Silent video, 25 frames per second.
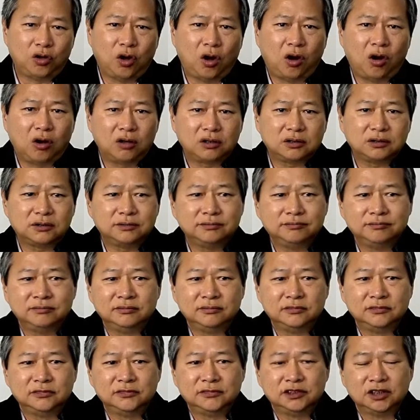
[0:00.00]
talk.
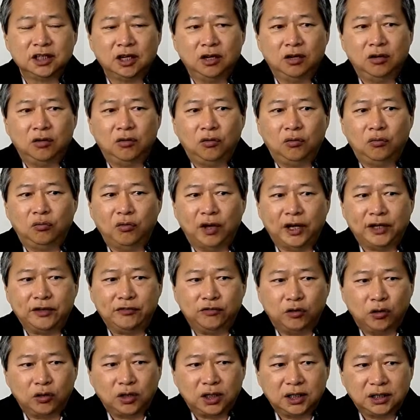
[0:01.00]
Very
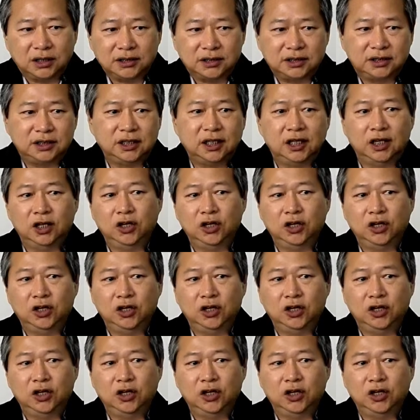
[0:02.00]
focused.